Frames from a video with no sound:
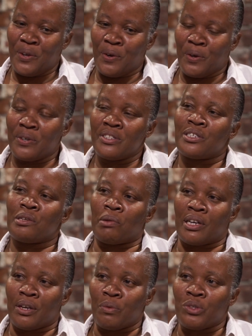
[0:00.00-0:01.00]
Going to the
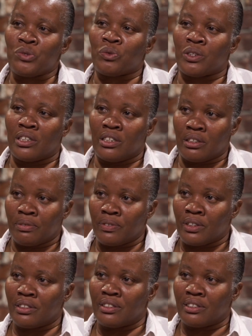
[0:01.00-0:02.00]
market was really
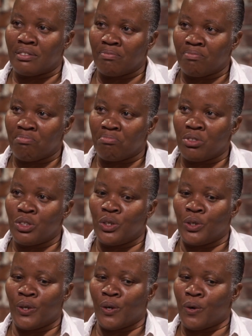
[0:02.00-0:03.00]
different.
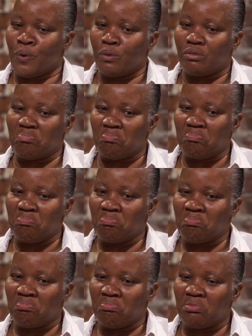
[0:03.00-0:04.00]
Nothing
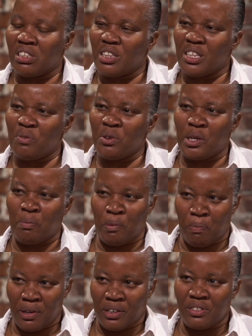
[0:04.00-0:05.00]
really
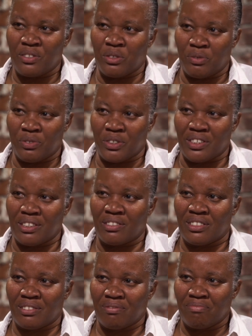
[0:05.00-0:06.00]
prepares you for
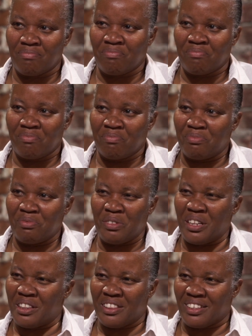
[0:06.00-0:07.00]
it.
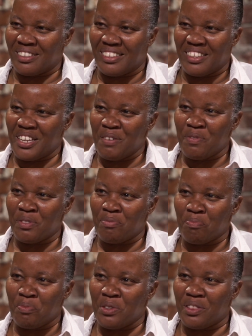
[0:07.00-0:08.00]
Nothing. Even
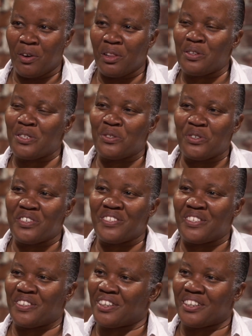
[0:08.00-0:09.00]
all the
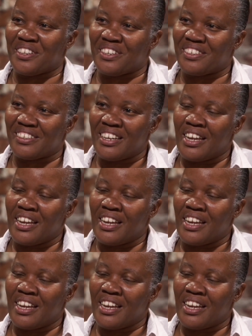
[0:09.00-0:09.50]
stories you hear.